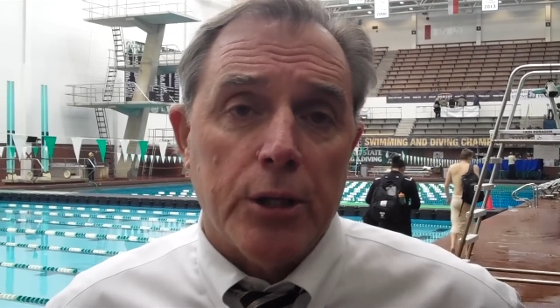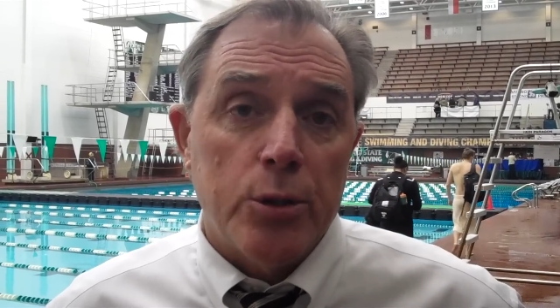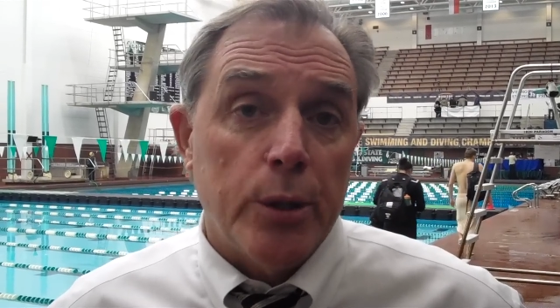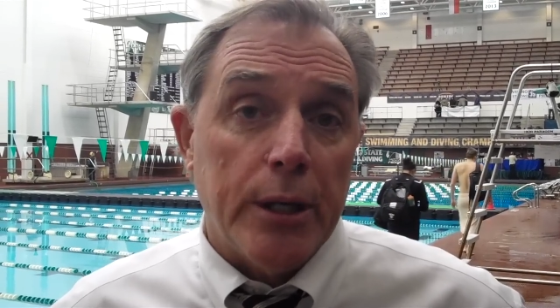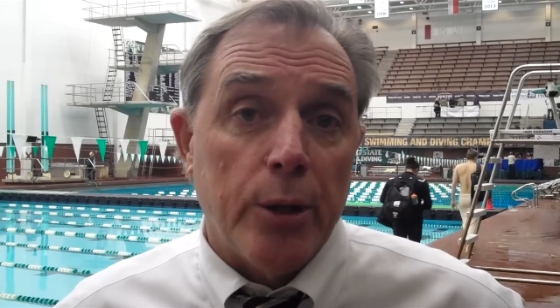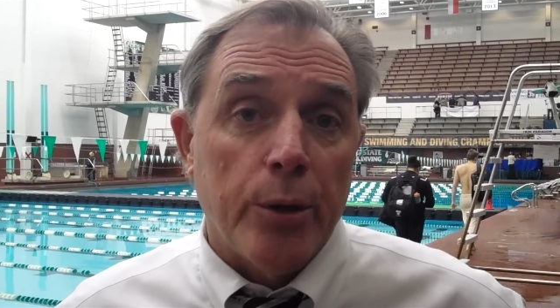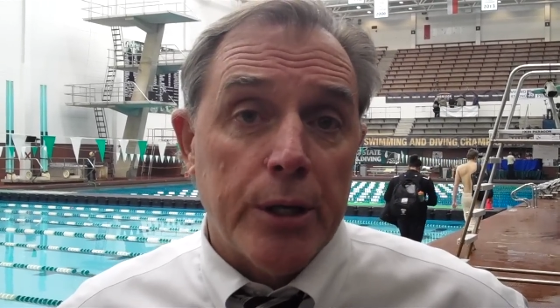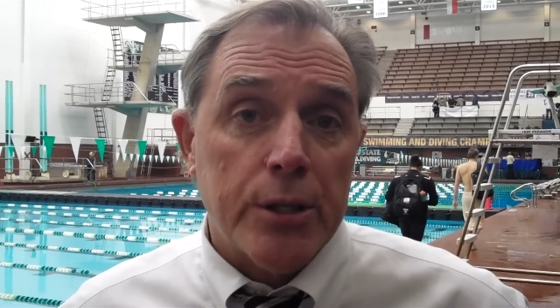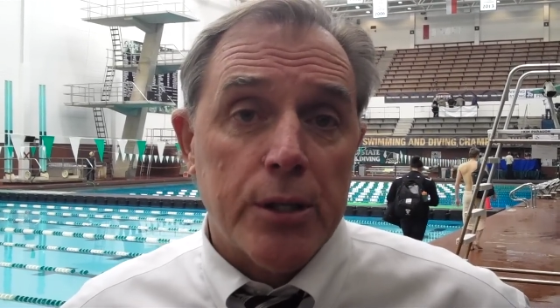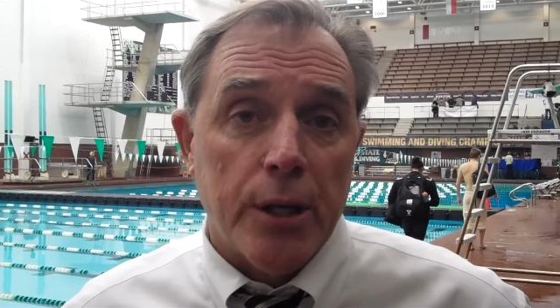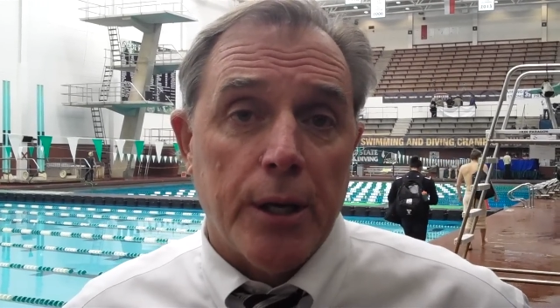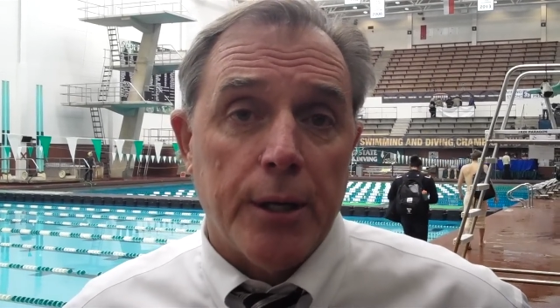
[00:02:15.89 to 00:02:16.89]
due to
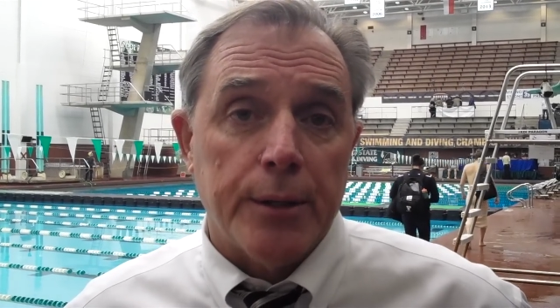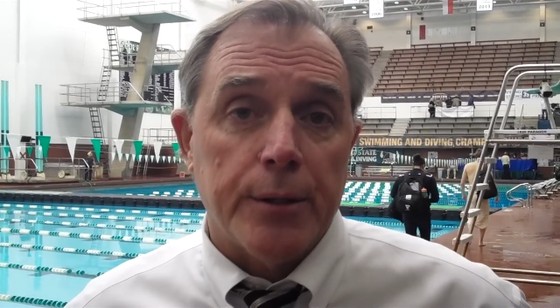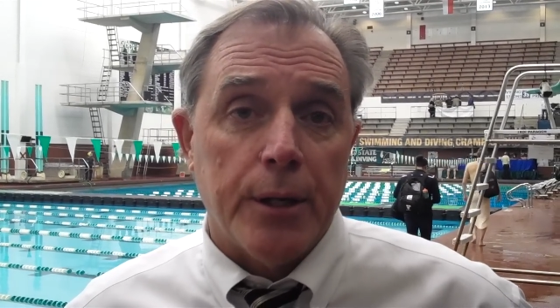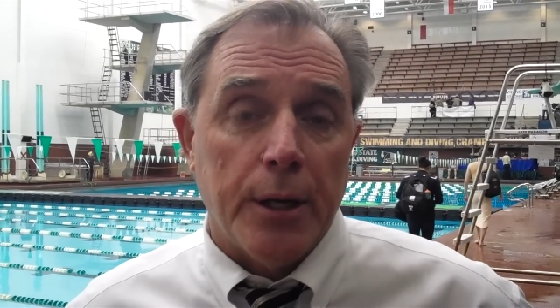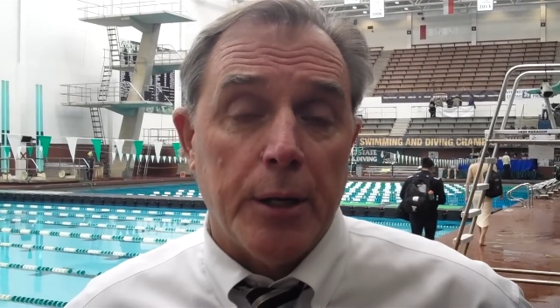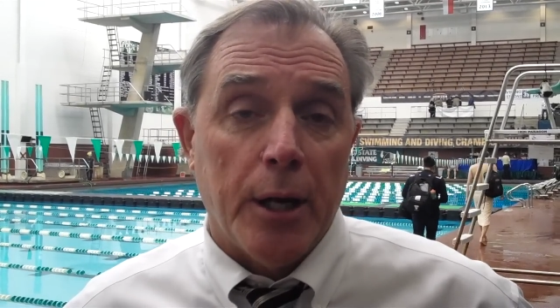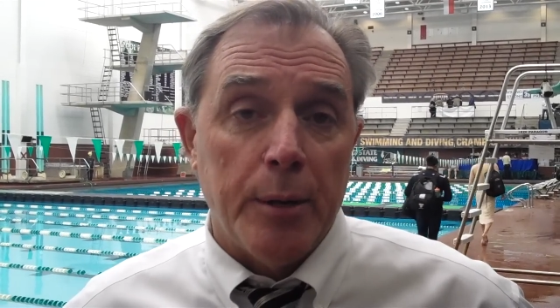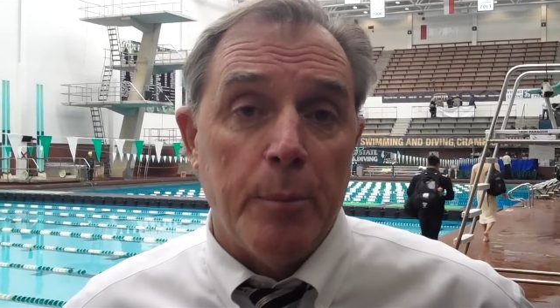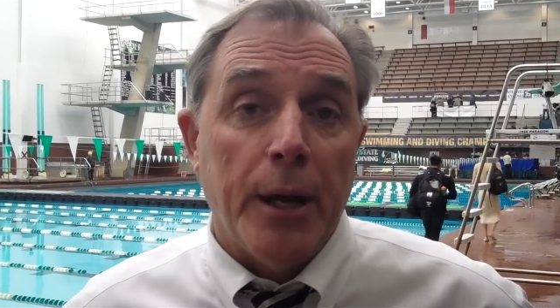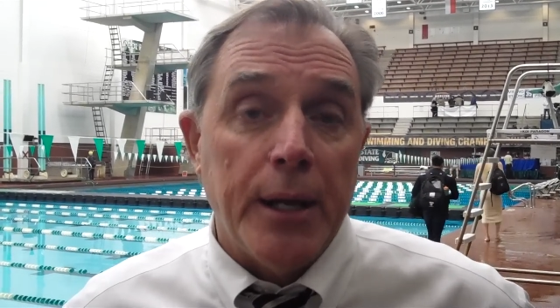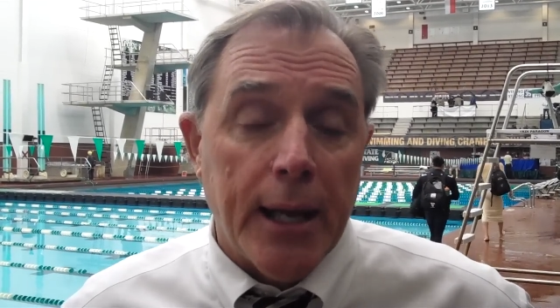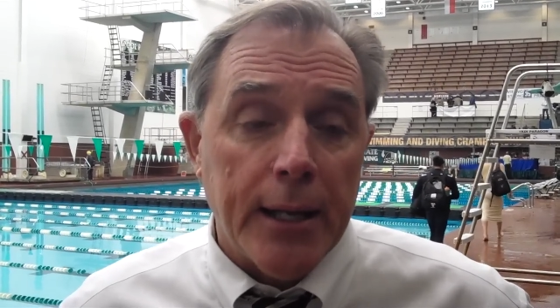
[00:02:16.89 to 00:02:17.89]
illness on, on,
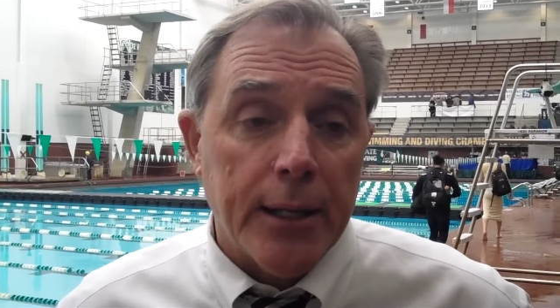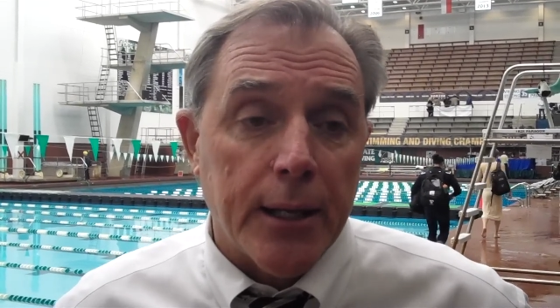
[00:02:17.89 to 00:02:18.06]
Monday,